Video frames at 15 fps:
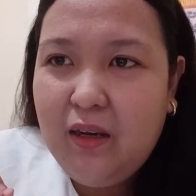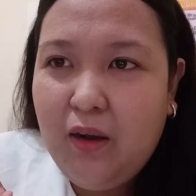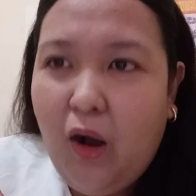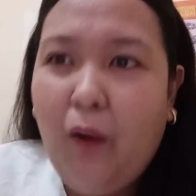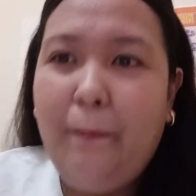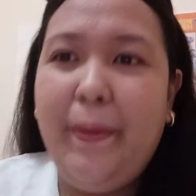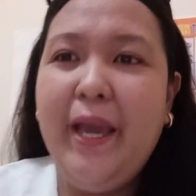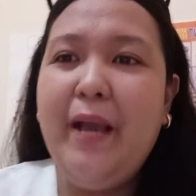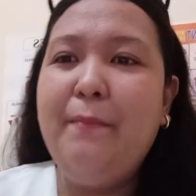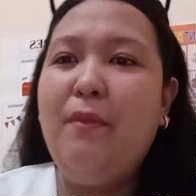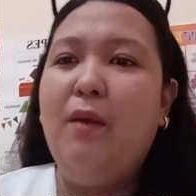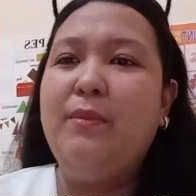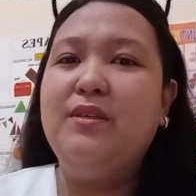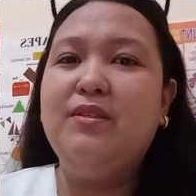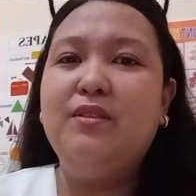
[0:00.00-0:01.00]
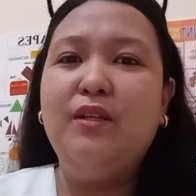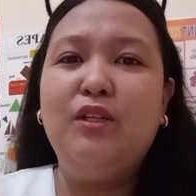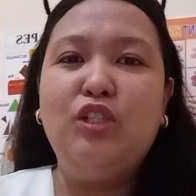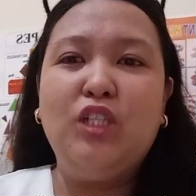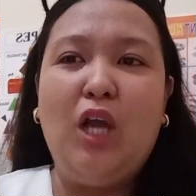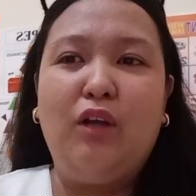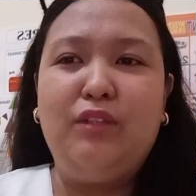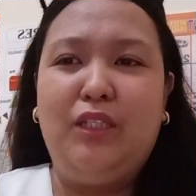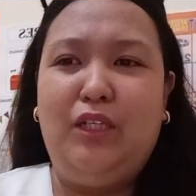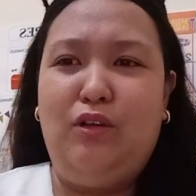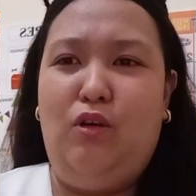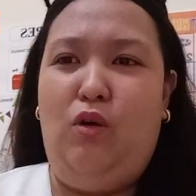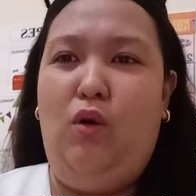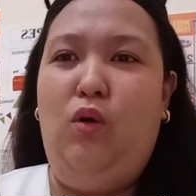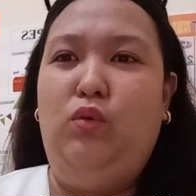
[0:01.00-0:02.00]
Oh, Big Mom is still shouting,
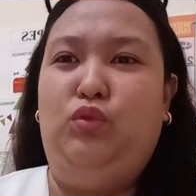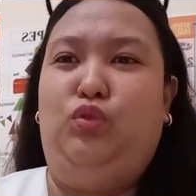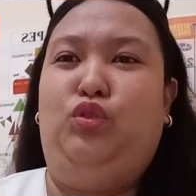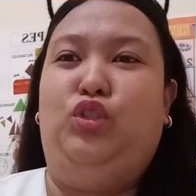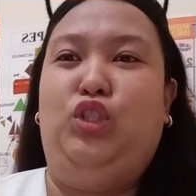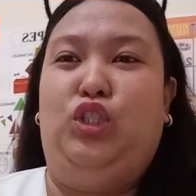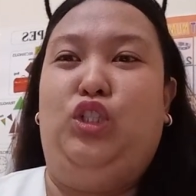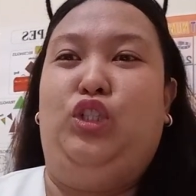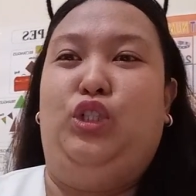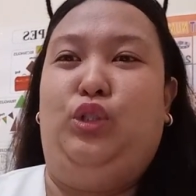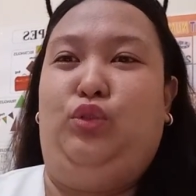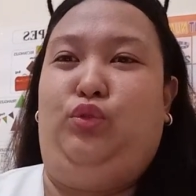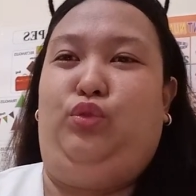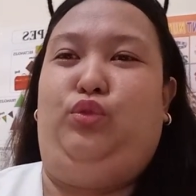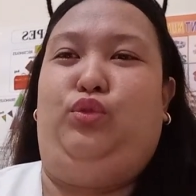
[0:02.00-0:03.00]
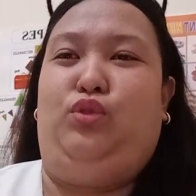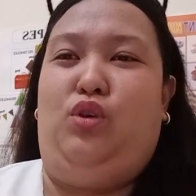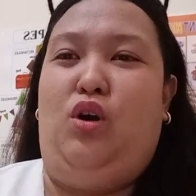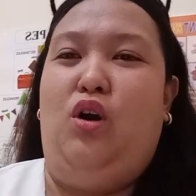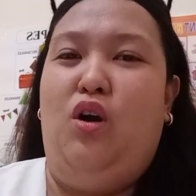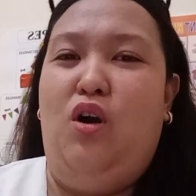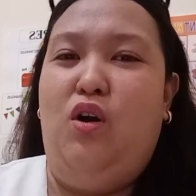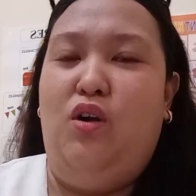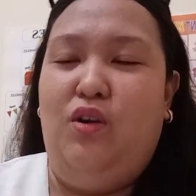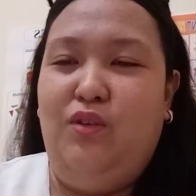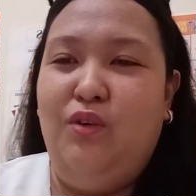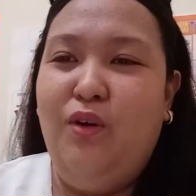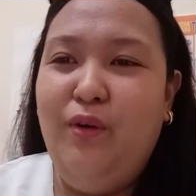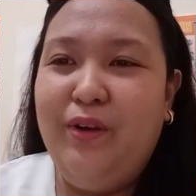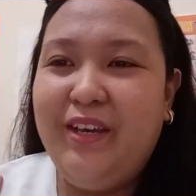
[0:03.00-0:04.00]

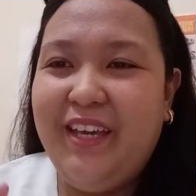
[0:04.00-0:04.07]
Oshiruko!